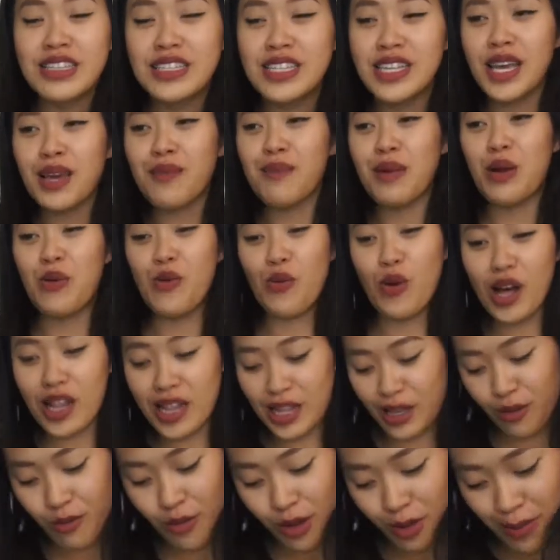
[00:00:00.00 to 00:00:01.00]
to get my
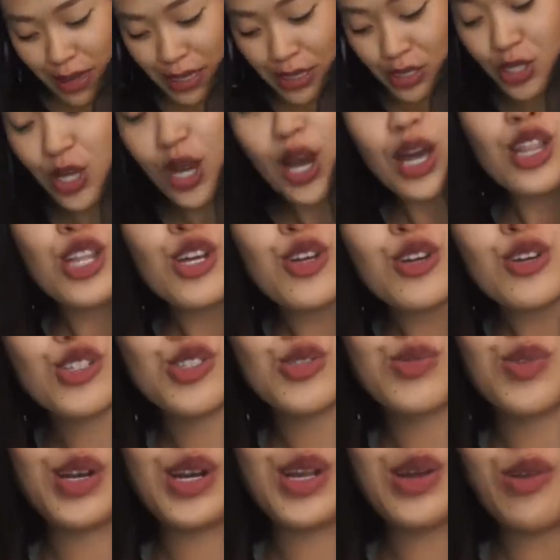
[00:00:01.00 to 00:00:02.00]
wallet while my toddler
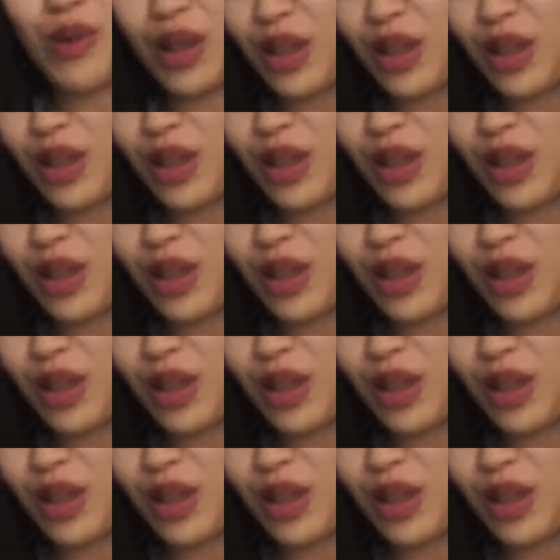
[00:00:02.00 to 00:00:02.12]
is running